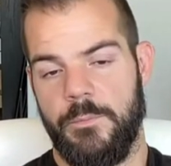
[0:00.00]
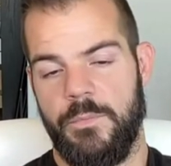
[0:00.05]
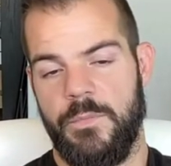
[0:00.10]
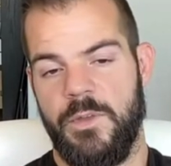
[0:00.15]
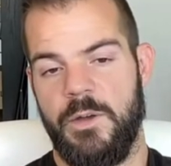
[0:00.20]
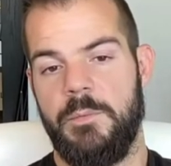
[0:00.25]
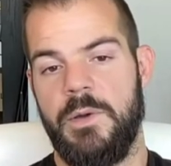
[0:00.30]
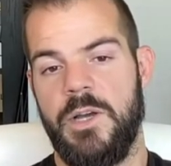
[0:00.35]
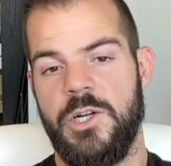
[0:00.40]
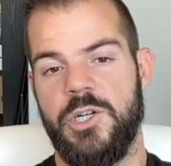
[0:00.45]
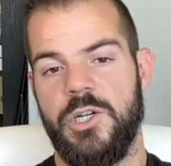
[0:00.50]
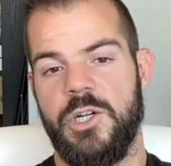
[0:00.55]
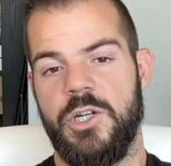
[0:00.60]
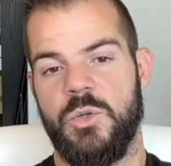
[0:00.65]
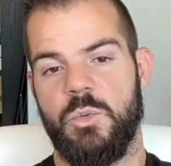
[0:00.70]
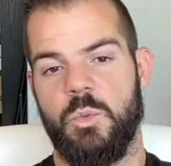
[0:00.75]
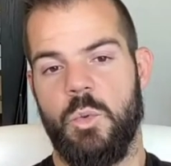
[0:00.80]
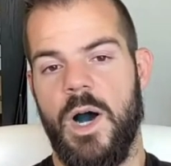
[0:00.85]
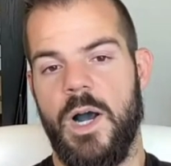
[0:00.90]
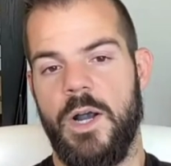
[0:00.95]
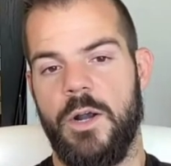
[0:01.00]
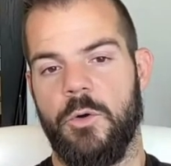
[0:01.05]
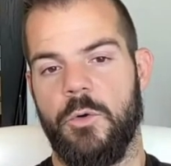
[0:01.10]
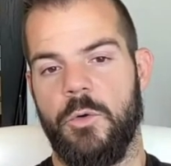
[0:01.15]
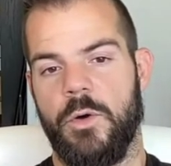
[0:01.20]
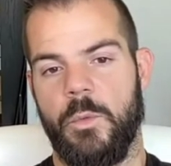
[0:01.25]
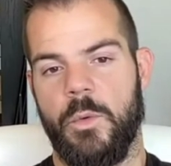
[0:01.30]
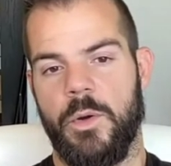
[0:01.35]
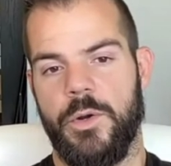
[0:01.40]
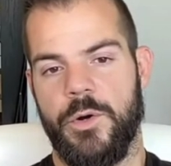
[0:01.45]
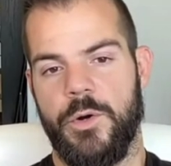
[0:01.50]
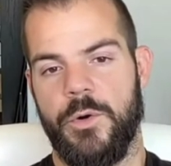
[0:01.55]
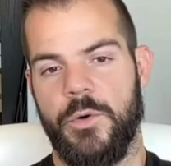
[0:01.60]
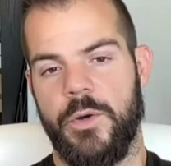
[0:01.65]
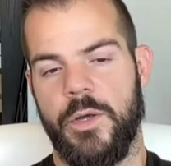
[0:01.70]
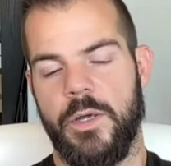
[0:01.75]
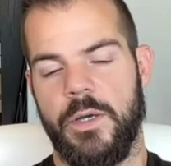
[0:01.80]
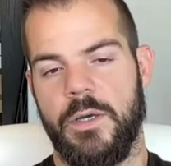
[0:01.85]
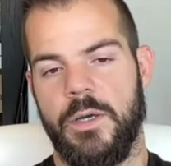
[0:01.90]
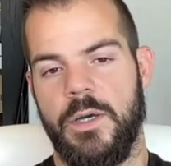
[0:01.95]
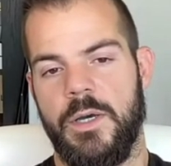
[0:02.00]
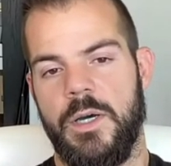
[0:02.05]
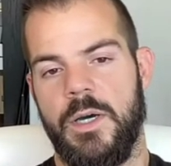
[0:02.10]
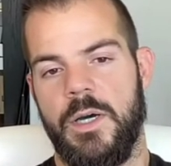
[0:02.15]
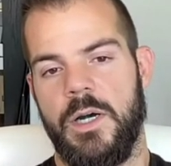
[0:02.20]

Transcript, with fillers: The mission is why you're going where you're going.